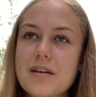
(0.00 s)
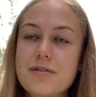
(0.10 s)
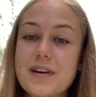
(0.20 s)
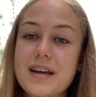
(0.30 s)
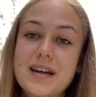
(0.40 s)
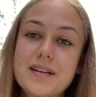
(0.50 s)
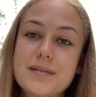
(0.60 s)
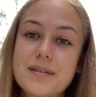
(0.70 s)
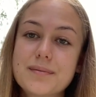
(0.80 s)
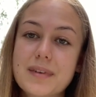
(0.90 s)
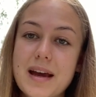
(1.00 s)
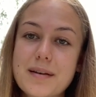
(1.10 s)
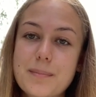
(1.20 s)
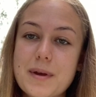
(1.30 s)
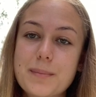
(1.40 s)
vegan
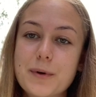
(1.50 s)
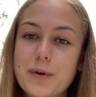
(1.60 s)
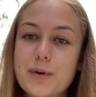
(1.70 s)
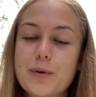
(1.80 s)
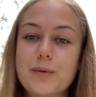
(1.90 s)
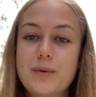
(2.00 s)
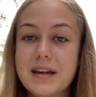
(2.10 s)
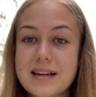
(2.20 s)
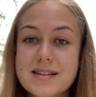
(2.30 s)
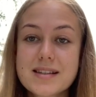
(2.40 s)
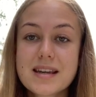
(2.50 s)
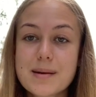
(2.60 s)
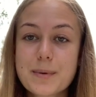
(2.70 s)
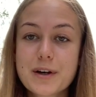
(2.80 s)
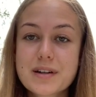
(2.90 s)
like people who release
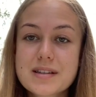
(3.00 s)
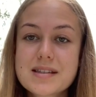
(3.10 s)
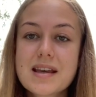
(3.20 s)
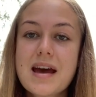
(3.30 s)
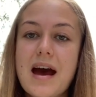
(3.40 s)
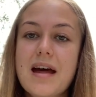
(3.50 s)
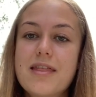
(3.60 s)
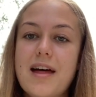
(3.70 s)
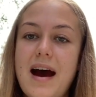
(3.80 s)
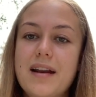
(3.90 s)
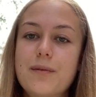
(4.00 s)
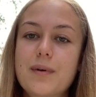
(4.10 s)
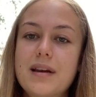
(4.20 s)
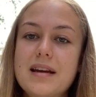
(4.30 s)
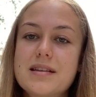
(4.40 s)
ebooks that
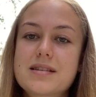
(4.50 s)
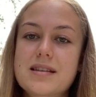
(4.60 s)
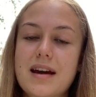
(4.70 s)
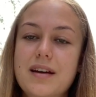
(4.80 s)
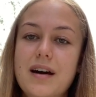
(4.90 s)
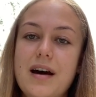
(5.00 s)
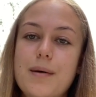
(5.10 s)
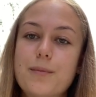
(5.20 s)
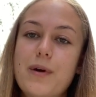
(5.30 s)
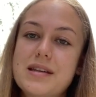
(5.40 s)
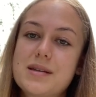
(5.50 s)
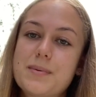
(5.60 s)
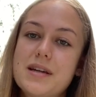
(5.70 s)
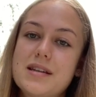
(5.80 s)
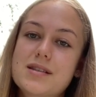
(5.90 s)
release like
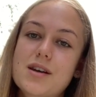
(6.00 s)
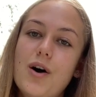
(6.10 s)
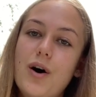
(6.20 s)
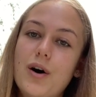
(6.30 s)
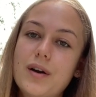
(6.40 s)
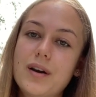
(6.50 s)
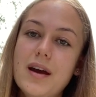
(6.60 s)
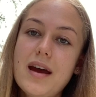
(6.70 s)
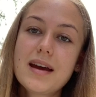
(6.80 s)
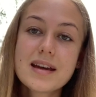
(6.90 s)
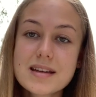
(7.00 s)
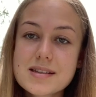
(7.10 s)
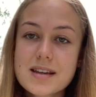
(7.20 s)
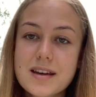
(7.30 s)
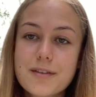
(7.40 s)
recipes on
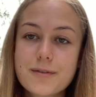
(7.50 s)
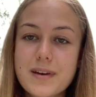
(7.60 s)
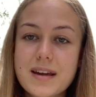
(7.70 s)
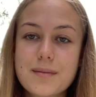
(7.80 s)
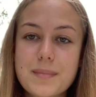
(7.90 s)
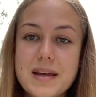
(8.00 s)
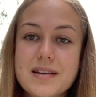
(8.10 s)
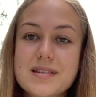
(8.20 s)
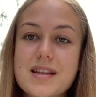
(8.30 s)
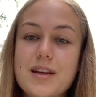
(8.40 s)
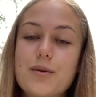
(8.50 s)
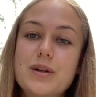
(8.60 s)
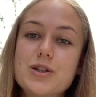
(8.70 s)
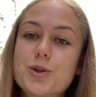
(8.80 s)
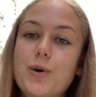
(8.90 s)
easy vegan meals that you
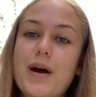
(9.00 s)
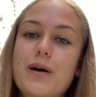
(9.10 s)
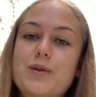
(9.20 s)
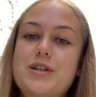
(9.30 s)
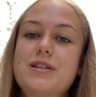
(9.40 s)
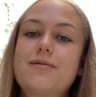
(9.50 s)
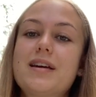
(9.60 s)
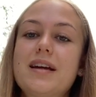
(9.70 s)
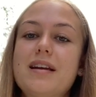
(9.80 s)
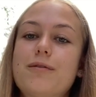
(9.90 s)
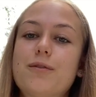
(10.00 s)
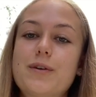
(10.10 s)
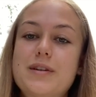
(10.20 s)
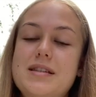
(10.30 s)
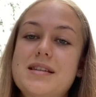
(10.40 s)
enjoy, or just vegan
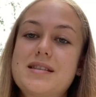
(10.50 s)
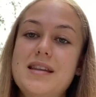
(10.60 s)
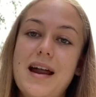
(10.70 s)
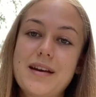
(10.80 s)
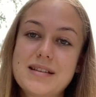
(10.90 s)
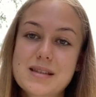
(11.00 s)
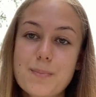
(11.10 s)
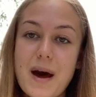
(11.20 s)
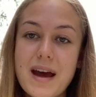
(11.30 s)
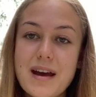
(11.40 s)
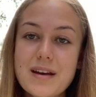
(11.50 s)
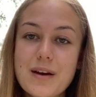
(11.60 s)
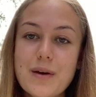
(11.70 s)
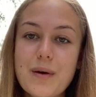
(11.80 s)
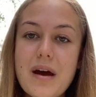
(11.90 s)
influencers that inspire
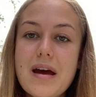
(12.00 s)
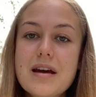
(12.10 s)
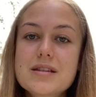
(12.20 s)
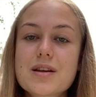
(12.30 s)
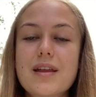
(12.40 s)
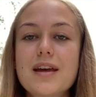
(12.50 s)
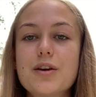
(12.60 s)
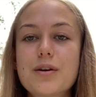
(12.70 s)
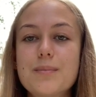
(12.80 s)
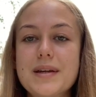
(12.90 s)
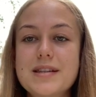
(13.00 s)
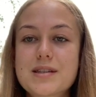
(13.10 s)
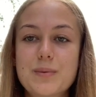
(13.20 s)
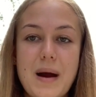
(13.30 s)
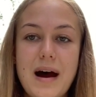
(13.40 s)
you, so that you can be
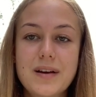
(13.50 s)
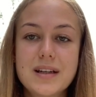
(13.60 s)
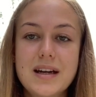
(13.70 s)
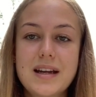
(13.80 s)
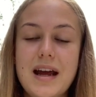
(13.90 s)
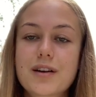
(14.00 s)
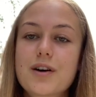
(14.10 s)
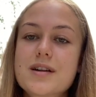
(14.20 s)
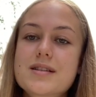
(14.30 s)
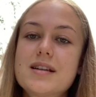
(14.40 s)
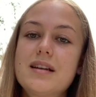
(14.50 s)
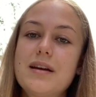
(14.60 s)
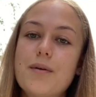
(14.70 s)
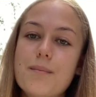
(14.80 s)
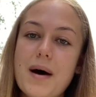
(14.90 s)
surrounded and
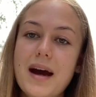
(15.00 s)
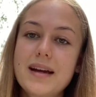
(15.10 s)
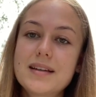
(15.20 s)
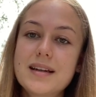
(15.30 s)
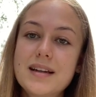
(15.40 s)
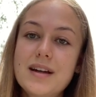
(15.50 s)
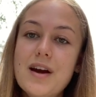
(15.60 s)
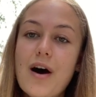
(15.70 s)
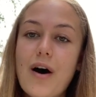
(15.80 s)
constantly reminded